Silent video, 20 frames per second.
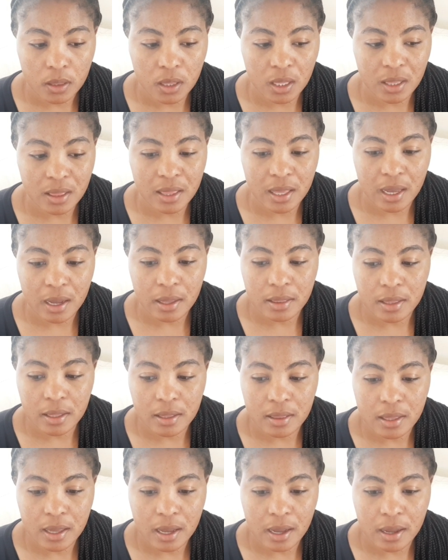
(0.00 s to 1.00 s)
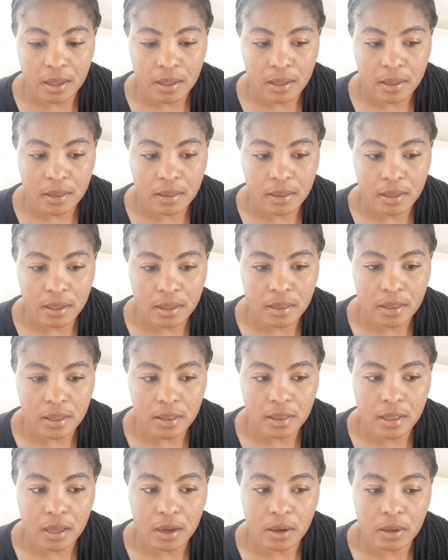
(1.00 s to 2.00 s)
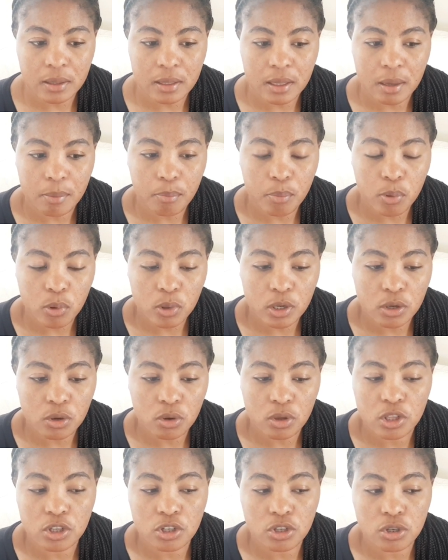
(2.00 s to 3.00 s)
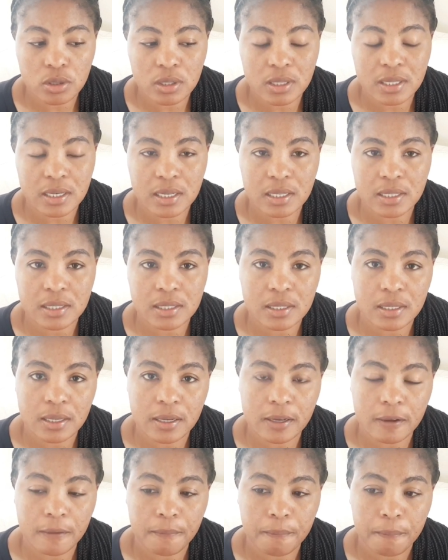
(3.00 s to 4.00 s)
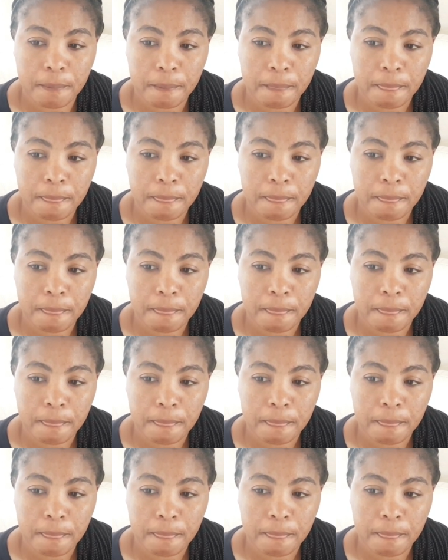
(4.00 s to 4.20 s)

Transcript: that they are that they are that they are, they are putting on the children's um,